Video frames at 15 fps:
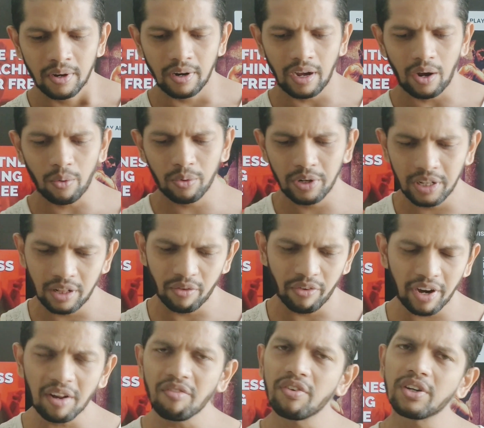Now, in the
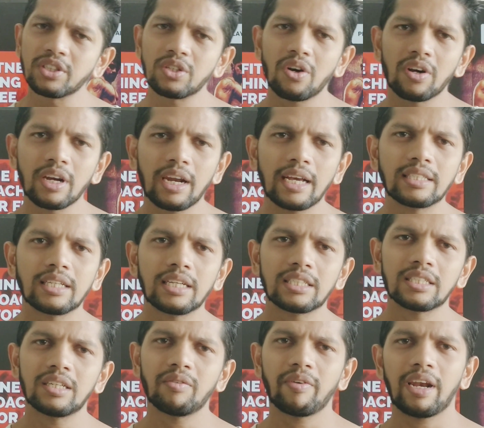very first
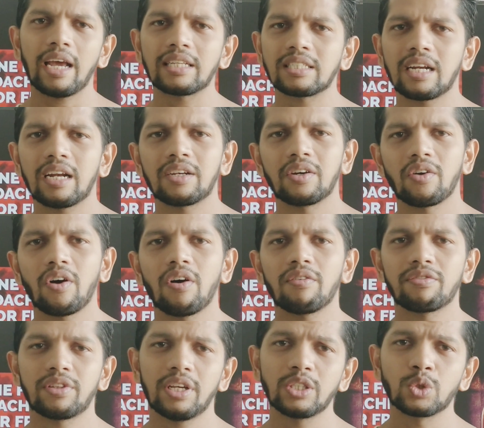organization, when I started
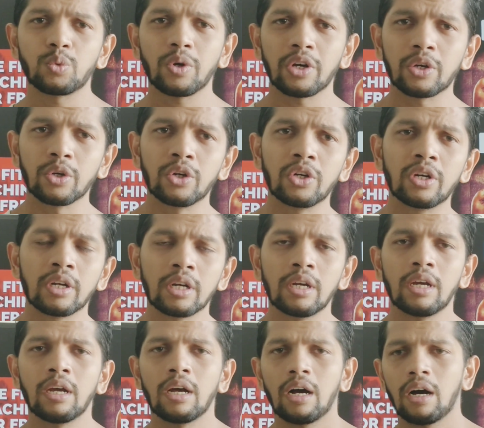off, things were good.
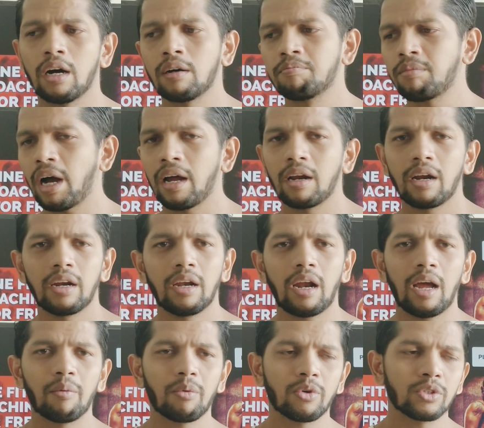
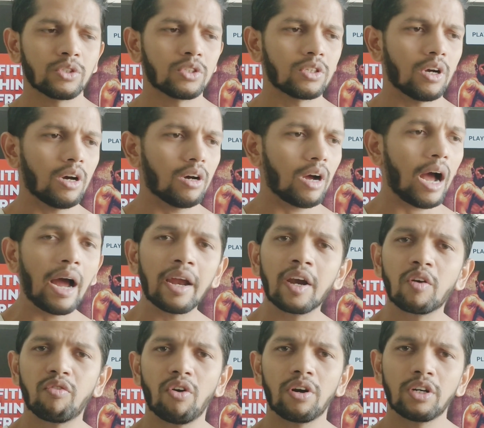I was
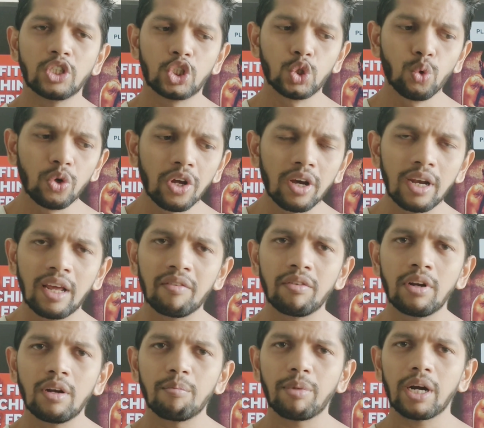hired for a junior
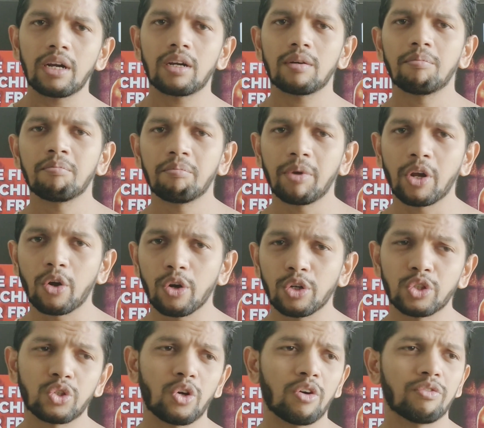level, but
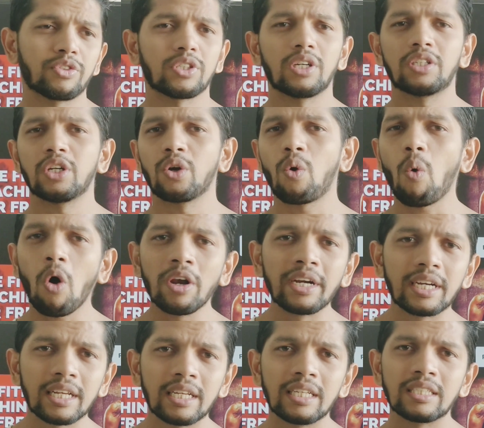because of certain
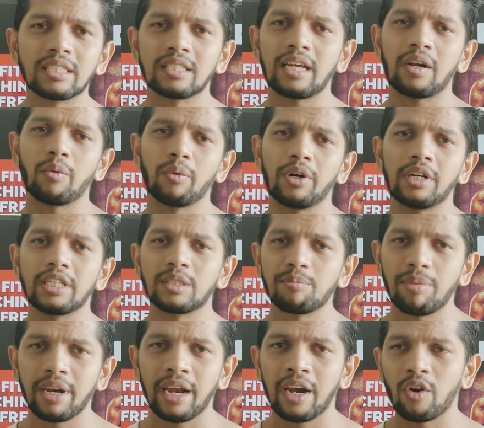qualities that were
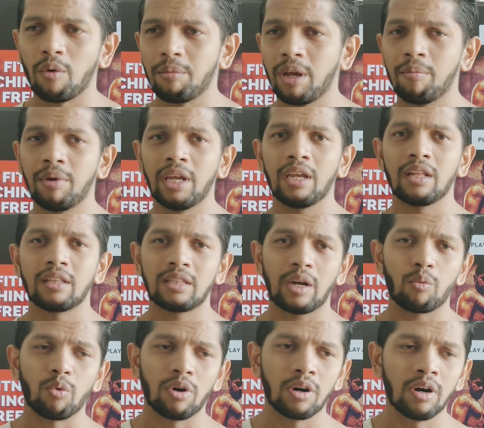displayed or maybe
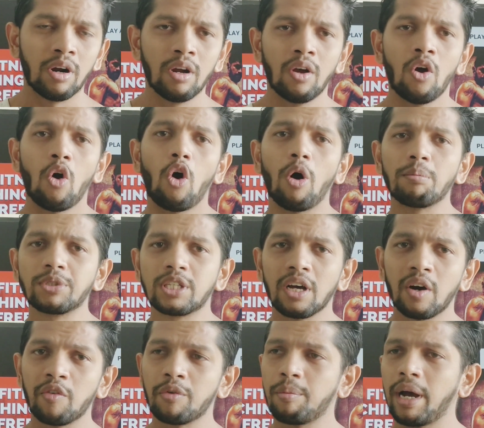that were
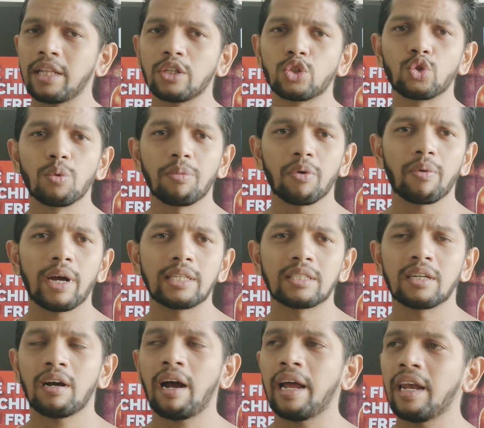observed by the
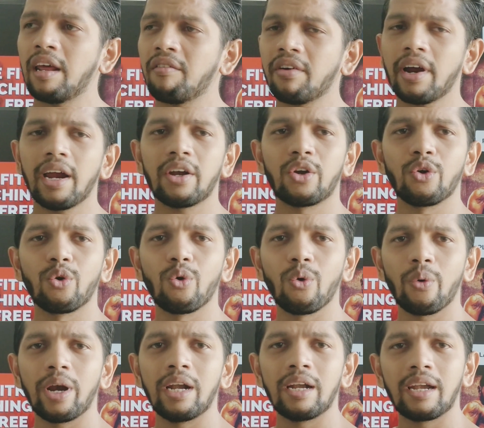supervisor, I never had to
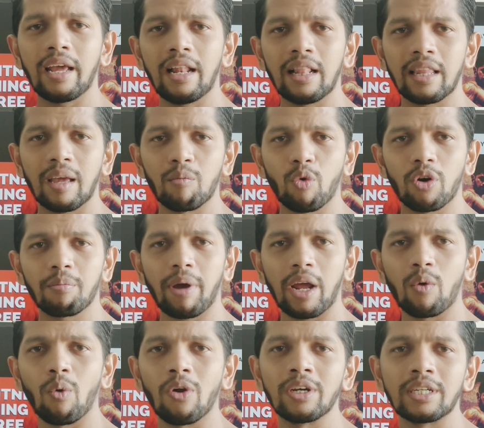go and tell them what my
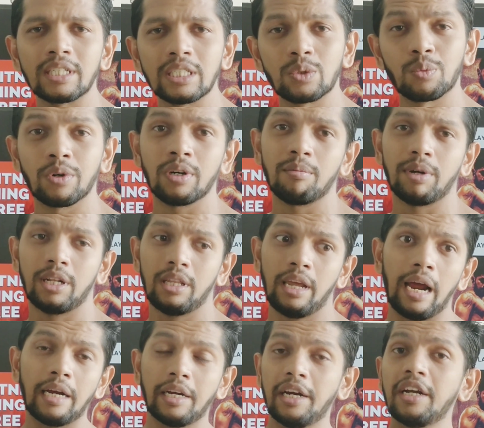qualities were, but they
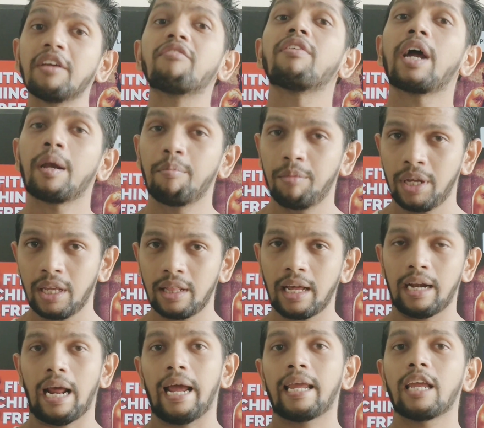identified me
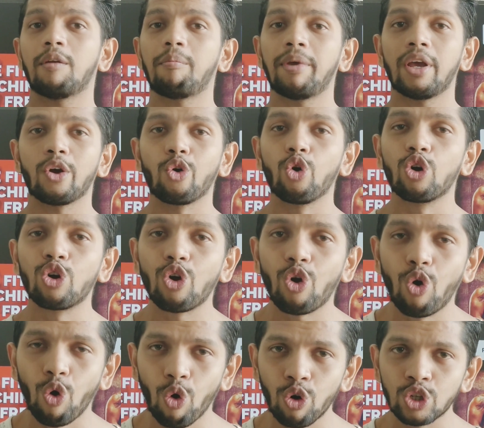that I can be a good
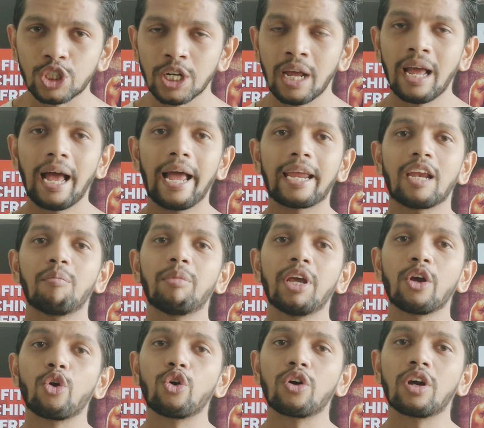coach, I can be
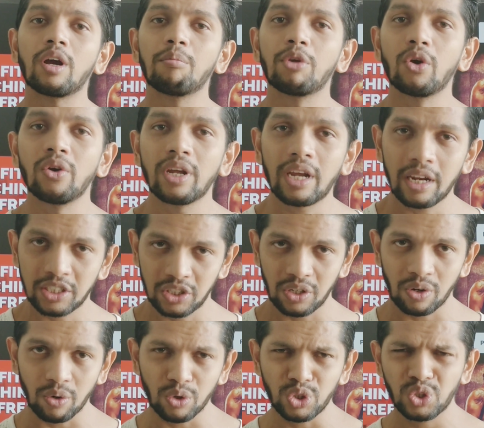a good
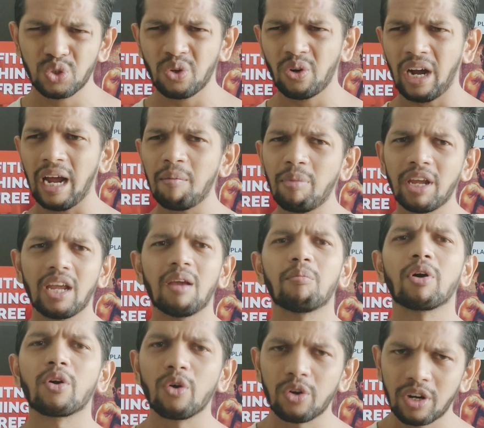communication coach. So I became
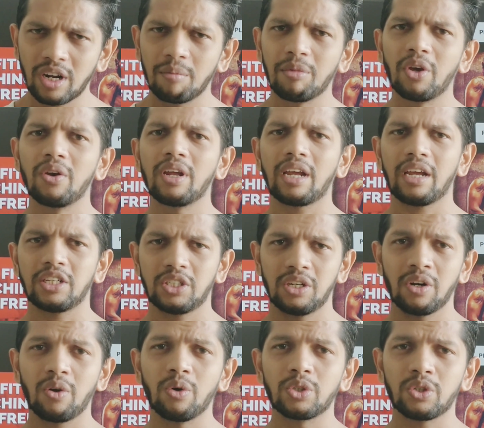a good
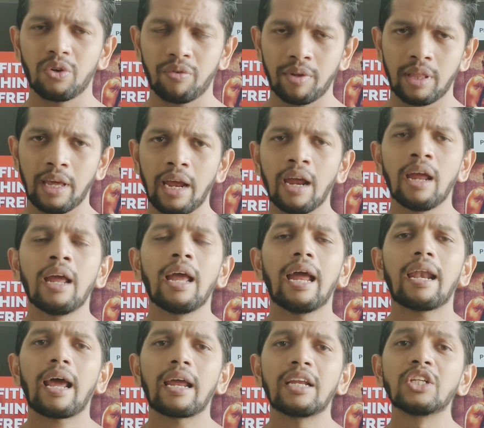communication coach over there
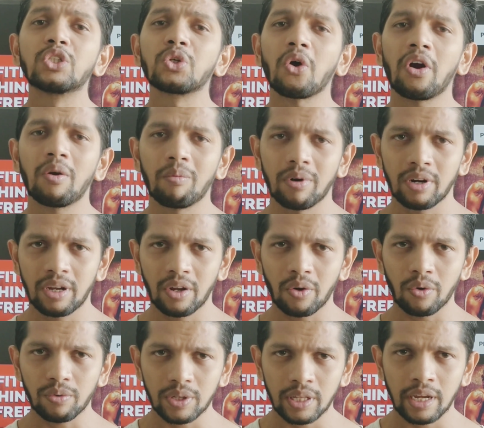and I enjoyed working
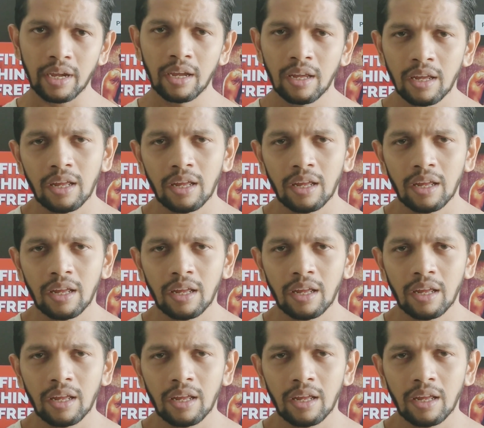over there.